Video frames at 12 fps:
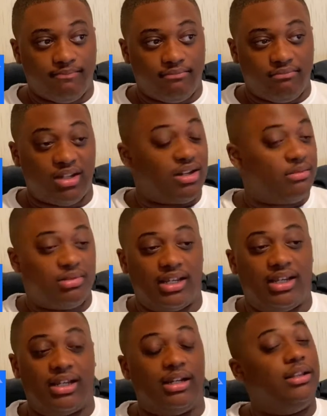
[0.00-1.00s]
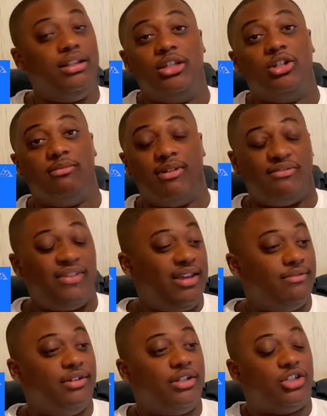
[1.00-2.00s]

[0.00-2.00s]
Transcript: You know what I'm saying? None of these are my favorite.